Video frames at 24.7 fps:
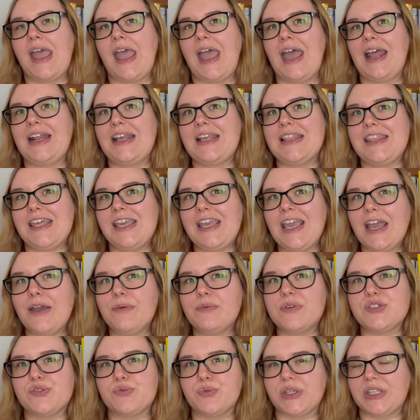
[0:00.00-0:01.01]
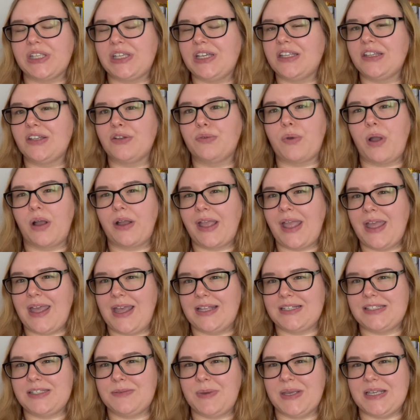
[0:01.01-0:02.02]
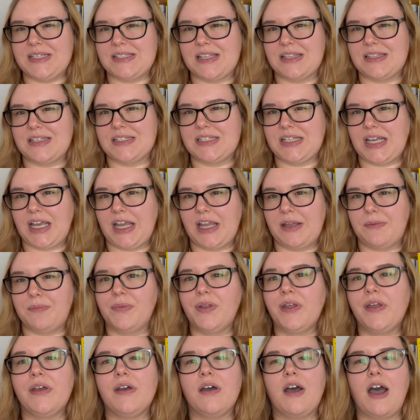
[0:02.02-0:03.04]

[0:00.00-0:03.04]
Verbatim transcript: and I think I was really in the wrong headspace at the time.